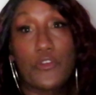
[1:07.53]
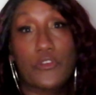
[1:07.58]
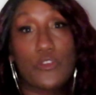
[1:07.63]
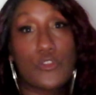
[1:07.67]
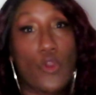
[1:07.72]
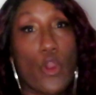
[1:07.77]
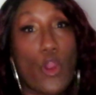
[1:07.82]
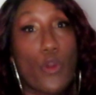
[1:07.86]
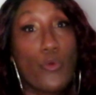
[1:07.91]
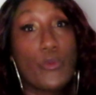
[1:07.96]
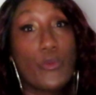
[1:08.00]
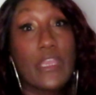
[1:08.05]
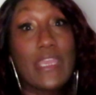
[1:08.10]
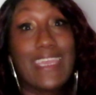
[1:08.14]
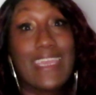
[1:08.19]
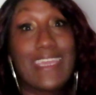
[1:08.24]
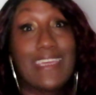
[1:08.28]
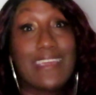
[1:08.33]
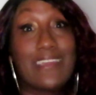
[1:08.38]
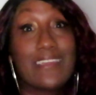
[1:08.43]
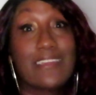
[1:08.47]
going to start
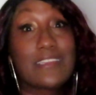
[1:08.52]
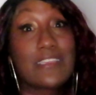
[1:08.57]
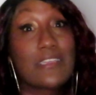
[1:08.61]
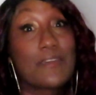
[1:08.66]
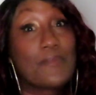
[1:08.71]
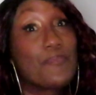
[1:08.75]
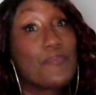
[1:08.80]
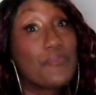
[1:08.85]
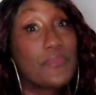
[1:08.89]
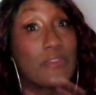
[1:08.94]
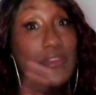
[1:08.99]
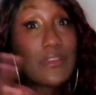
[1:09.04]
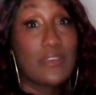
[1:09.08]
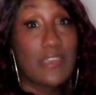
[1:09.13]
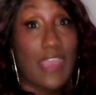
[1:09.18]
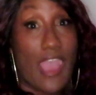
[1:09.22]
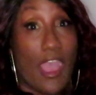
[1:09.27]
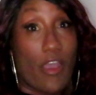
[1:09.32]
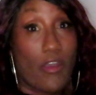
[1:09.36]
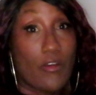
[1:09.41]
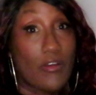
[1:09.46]
with is
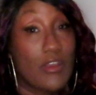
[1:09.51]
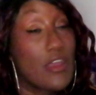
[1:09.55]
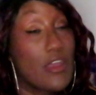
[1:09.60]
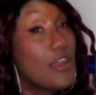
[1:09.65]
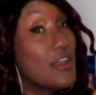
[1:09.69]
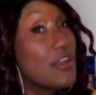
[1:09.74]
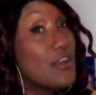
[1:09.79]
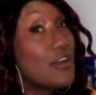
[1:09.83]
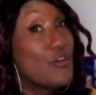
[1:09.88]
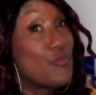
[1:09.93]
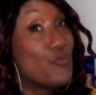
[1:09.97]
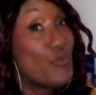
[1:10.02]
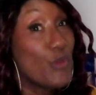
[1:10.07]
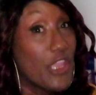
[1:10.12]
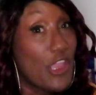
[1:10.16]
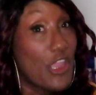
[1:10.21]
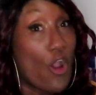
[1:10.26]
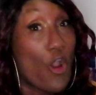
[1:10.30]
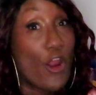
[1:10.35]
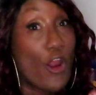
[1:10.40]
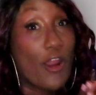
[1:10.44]
yeah
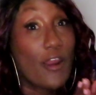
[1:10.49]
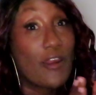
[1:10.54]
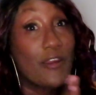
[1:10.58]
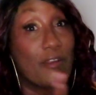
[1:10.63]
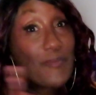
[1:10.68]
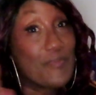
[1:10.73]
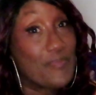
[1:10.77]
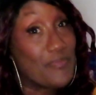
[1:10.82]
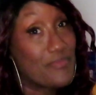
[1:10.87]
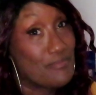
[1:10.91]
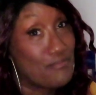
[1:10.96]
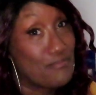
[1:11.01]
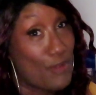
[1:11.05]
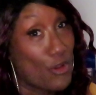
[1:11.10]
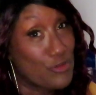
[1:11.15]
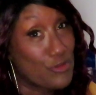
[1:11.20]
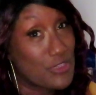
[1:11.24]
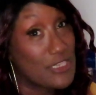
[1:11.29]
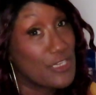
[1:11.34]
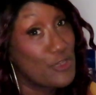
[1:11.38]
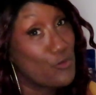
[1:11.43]
we are
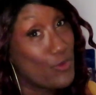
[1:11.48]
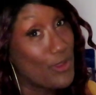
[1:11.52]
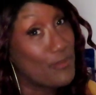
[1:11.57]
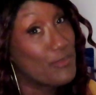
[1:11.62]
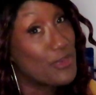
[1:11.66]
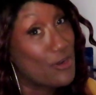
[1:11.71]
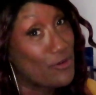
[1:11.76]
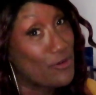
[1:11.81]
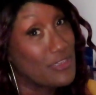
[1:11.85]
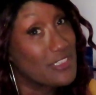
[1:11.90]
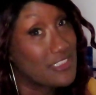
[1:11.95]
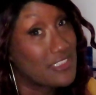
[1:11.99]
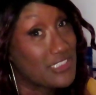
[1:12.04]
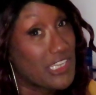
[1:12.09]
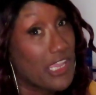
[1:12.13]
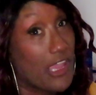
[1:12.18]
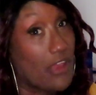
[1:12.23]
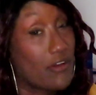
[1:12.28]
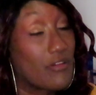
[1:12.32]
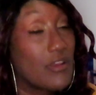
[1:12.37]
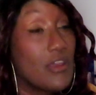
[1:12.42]
mostly women on this
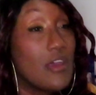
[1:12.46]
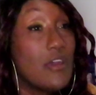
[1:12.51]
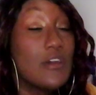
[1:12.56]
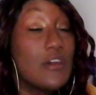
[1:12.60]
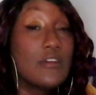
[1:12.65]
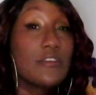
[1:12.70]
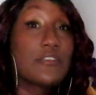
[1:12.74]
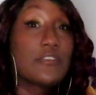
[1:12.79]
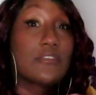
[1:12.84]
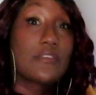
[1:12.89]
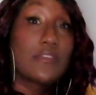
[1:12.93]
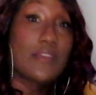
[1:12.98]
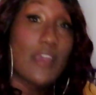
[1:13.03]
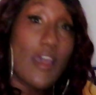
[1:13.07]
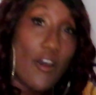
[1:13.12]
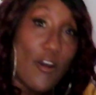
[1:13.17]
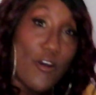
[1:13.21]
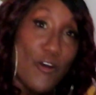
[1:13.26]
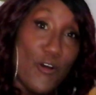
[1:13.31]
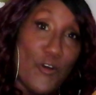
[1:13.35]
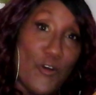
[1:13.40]
channel
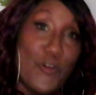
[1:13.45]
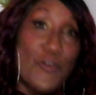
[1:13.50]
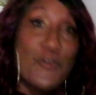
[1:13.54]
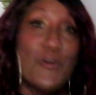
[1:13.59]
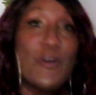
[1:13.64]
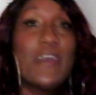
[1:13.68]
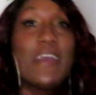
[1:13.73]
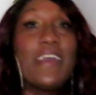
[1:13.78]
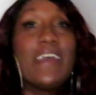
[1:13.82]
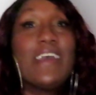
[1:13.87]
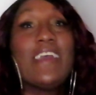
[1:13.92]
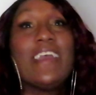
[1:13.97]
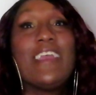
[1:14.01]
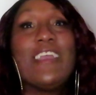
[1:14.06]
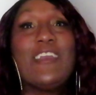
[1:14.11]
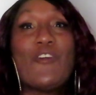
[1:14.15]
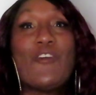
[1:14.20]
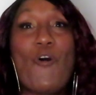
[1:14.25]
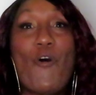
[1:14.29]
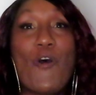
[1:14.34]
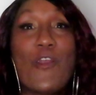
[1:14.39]
so
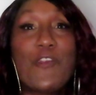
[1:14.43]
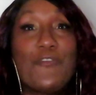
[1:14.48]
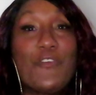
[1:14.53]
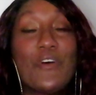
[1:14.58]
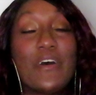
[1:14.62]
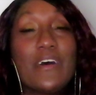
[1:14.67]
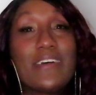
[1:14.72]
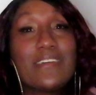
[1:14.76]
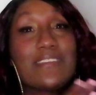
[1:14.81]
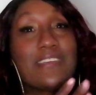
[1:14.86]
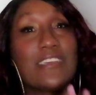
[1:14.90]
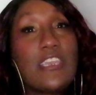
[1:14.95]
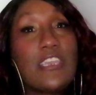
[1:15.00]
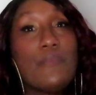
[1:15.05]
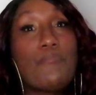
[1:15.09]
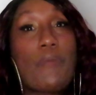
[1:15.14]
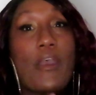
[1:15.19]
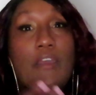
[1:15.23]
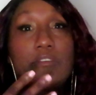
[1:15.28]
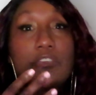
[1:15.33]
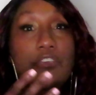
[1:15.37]
in order for us to
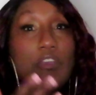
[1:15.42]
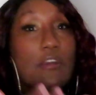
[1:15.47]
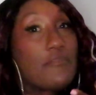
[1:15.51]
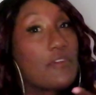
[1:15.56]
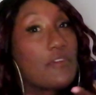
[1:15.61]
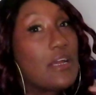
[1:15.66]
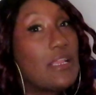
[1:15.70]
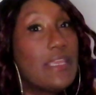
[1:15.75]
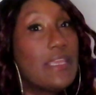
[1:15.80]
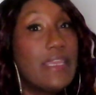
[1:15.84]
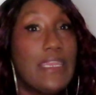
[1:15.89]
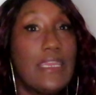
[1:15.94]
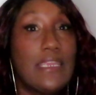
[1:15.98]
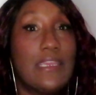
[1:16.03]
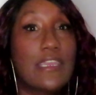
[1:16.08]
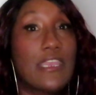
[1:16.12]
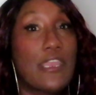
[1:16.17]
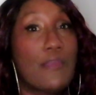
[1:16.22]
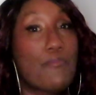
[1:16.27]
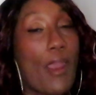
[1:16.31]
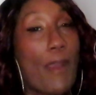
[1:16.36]
keep ourselves clean
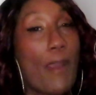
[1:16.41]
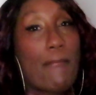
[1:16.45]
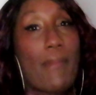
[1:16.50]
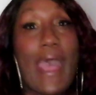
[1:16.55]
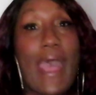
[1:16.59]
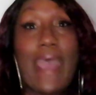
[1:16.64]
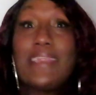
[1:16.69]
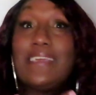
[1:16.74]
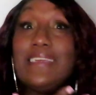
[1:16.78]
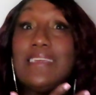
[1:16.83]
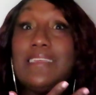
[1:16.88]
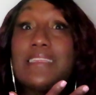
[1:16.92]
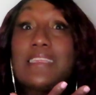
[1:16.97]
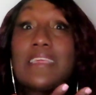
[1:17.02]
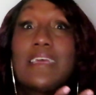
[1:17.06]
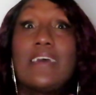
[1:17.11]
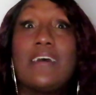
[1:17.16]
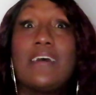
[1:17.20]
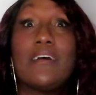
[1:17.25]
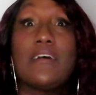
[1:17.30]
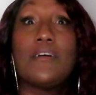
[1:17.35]
to keep our bodies
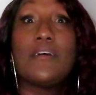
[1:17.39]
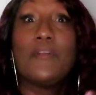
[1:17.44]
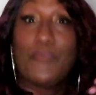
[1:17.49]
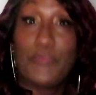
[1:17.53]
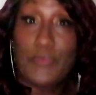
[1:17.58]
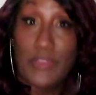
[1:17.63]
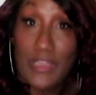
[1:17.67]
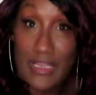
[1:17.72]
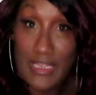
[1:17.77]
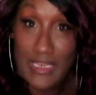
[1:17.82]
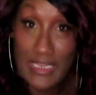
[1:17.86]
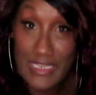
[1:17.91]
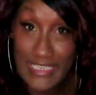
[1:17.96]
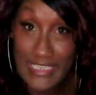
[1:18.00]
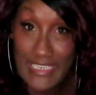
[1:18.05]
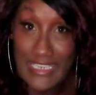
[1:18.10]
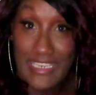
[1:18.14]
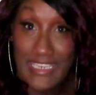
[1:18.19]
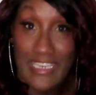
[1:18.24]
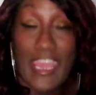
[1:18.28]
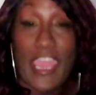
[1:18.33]

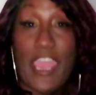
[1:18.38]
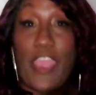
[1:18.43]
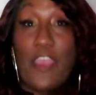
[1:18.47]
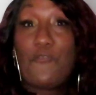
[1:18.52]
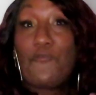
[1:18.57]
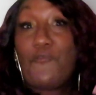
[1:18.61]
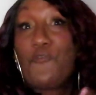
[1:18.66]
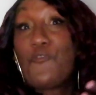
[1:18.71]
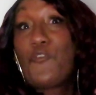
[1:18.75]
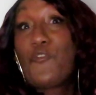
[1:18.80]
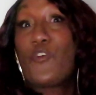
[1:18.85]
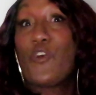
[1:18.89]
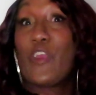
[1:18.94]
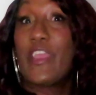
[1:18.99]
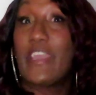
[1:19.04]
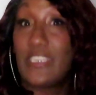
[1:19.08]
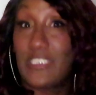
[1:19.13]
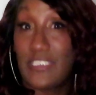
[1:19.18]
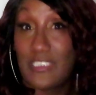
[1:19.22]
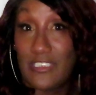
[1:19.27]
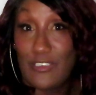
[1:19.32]
clean and
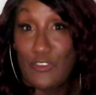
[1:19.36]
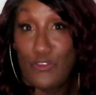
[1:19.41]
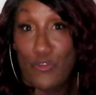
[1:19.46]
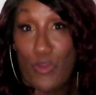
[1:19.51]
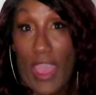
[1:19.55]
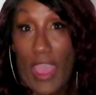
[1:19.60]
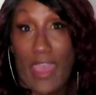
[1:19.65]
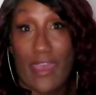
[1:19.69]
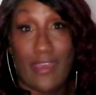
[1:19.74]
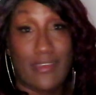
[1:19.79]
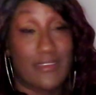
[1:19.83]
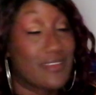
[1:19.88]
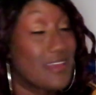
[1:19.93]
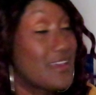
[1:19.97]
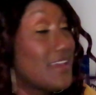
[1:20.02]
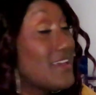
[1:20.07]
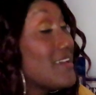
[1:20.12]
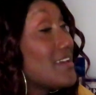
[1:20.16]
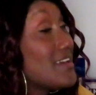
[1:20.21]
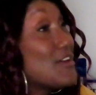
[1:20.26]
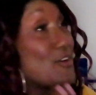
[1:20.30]
fresh you guys
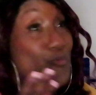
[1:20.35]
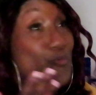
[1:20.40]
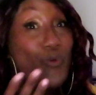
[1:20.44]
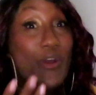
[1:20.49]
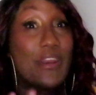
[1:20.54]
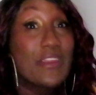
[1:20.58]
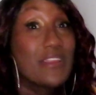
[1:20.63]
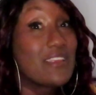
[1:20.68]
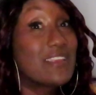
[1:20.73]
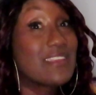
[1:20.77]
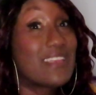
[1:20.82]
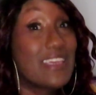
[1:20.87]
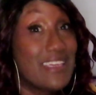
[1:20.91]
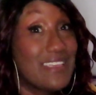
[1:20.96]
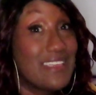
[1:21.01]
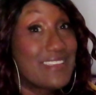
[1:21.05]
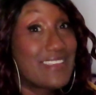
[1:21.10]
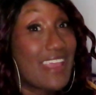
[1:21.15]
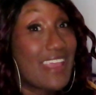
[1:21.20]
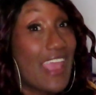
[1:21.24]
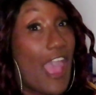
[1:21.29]
one of the
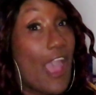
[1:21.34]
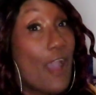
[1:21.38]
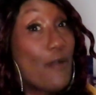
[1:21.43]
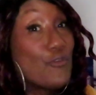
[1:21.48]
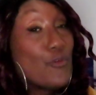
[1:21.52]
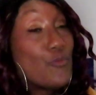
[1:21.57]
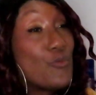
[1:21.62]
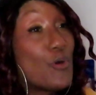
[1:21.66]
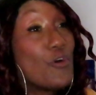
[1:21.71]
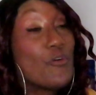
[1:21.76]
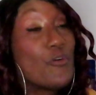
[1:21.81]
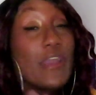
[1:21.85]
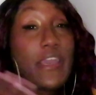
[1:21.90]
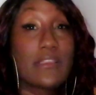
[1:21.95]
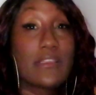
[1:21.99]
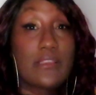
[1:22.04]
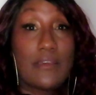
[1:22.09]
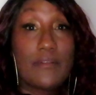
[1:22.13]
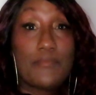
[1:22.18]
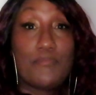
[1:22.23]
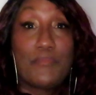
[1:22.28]
things that i would want
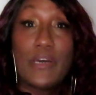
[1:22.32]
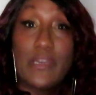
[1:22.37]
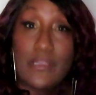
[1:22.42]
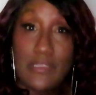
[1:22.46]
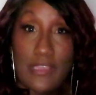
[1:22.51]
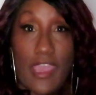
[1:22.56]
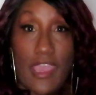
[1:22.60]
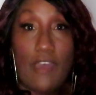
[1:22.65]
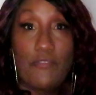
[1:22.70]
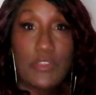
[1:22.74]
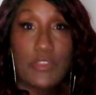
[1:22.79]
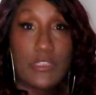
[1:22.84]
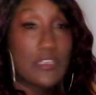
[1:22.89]
as a must-have